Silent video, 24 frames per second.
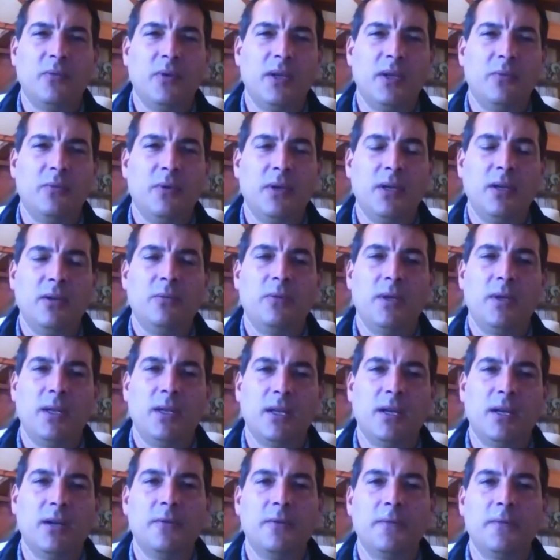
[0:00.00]
we
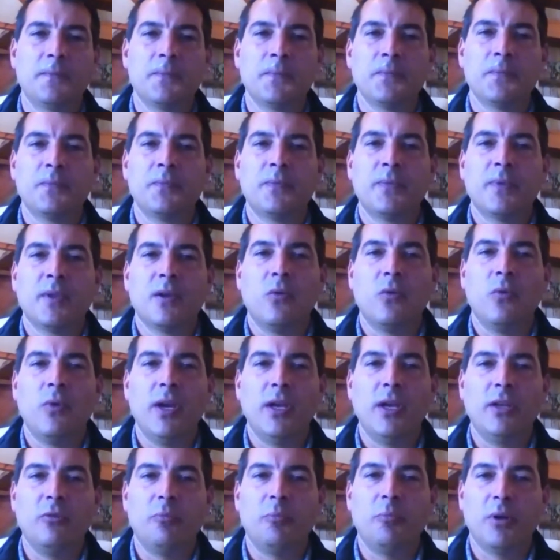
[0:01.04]
know
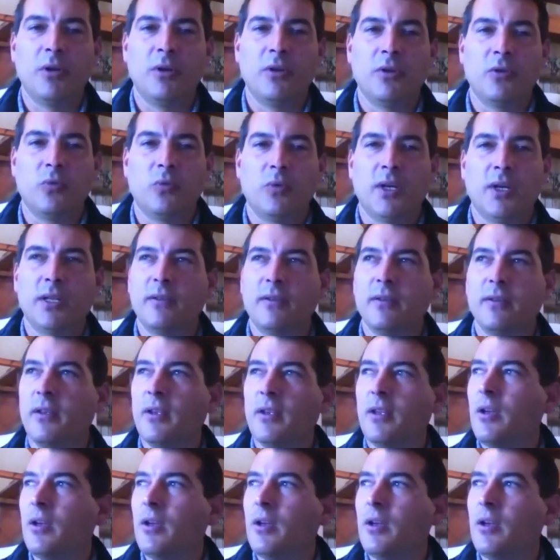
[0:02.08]
where to plant what.